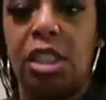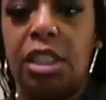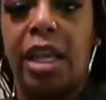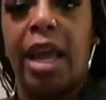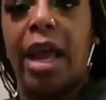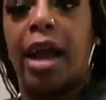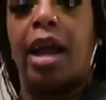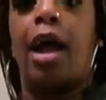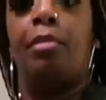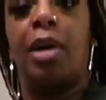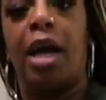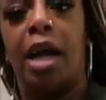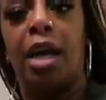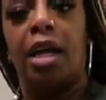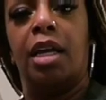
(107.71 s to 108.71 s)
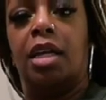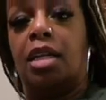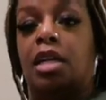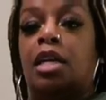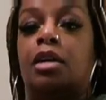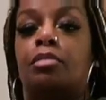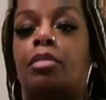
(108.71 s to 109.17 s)
just say I got
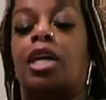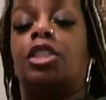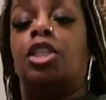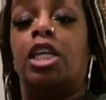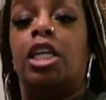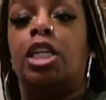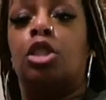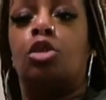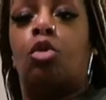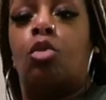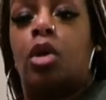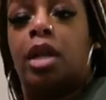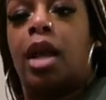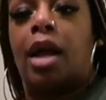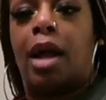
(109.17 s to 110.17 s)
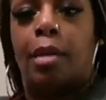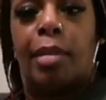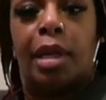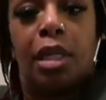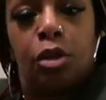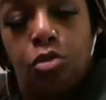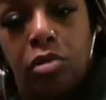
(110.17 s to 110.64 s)
my jeans on, I got
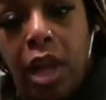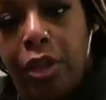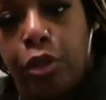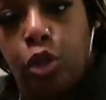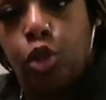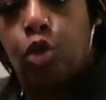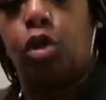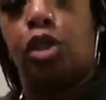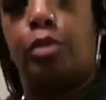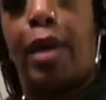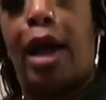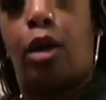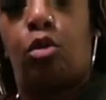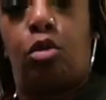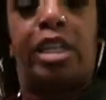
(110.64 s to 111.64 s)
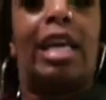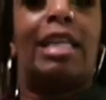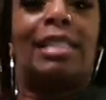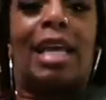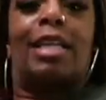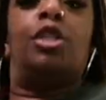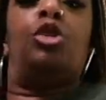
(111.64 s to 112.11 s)
my little leather shorts back on.
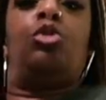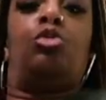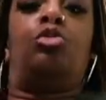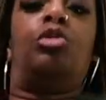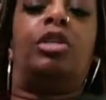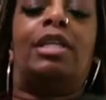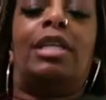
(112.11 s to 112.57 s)
Yes, I do.